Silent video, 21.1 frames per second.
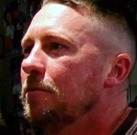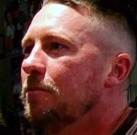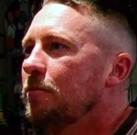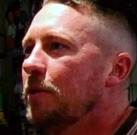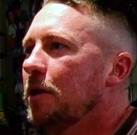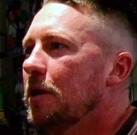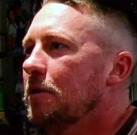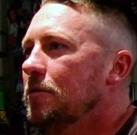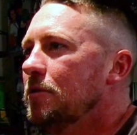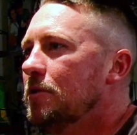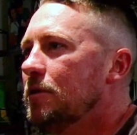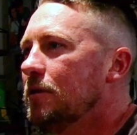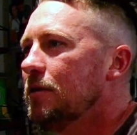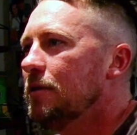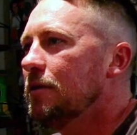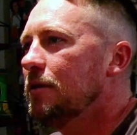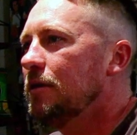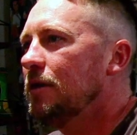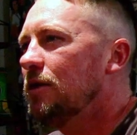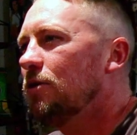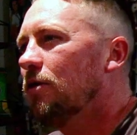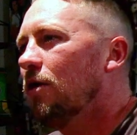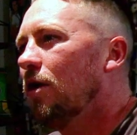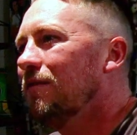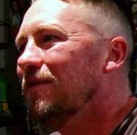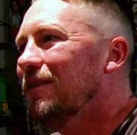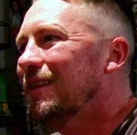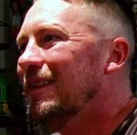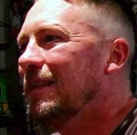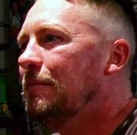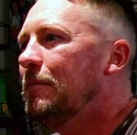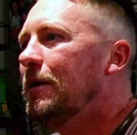whereas it sort of
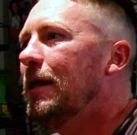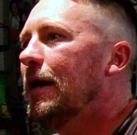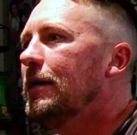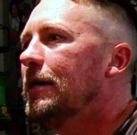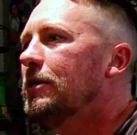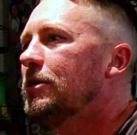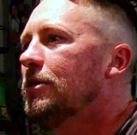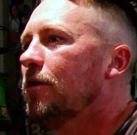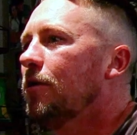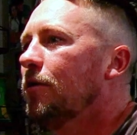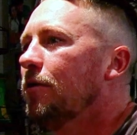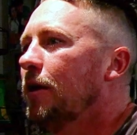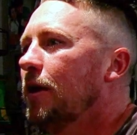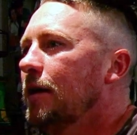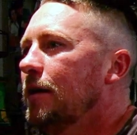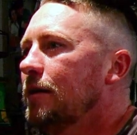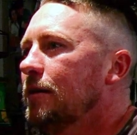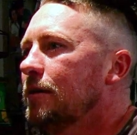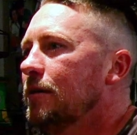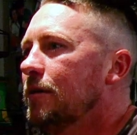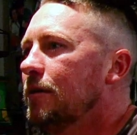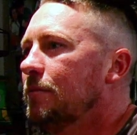eliminates all that